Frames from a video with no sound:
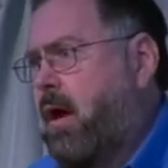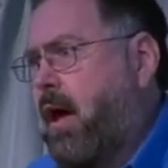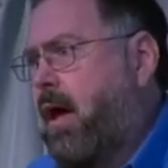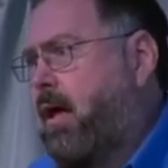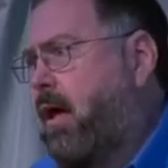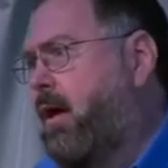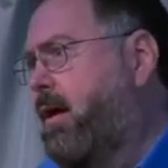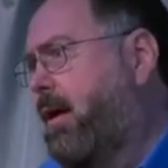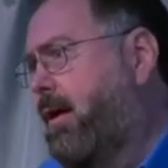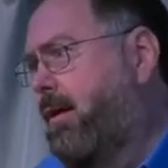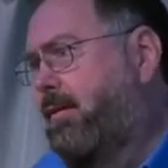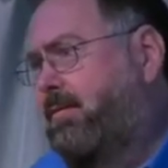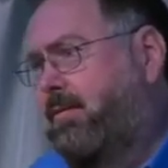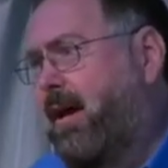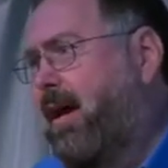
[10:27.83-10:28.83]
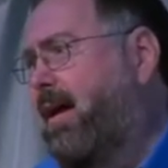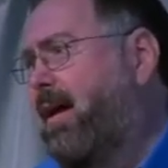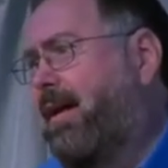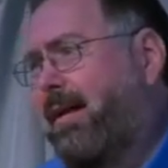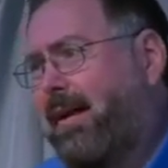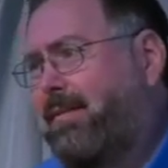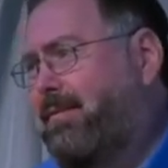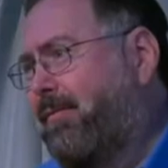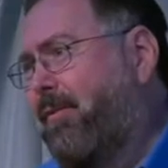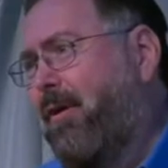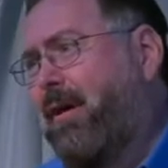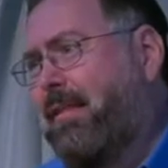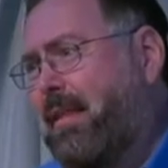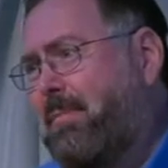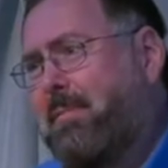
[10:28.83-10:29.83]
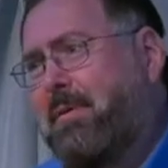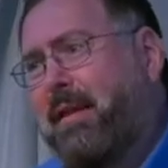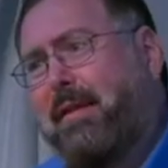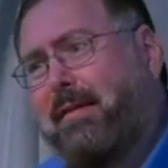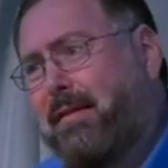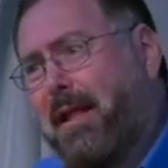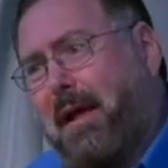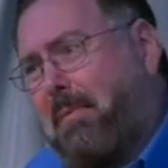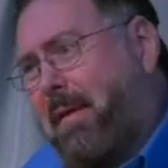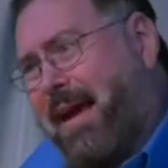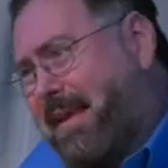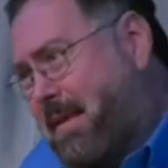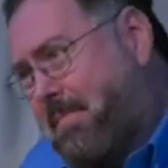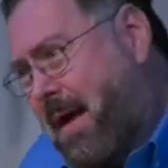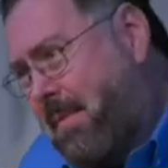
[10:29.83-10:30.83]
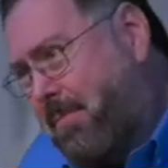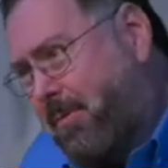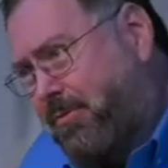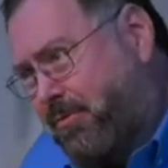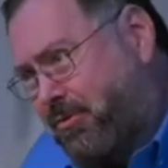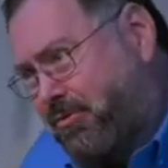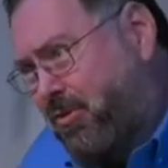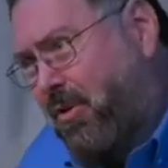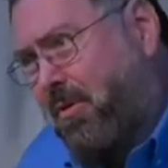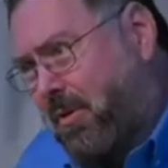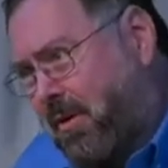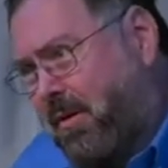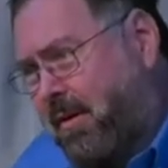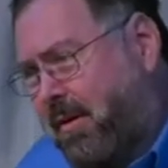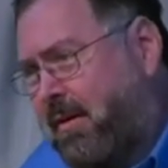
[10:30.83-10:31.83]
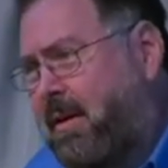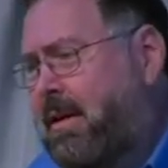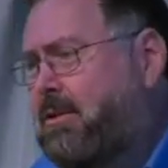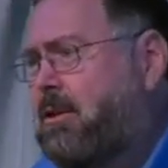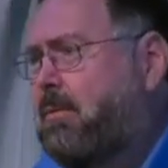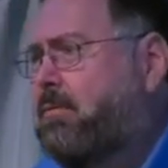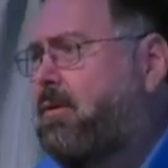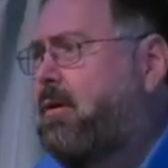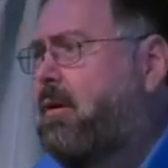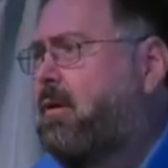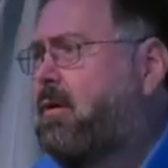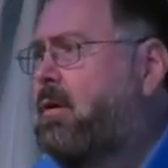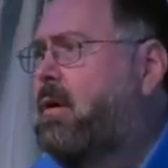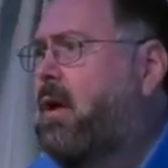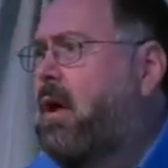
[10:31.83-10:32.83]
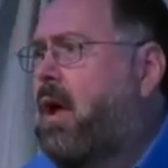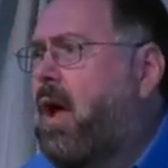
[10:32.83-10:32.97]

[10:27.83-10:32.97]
And it's a very limited club, 80 members or so in Egypt, you know,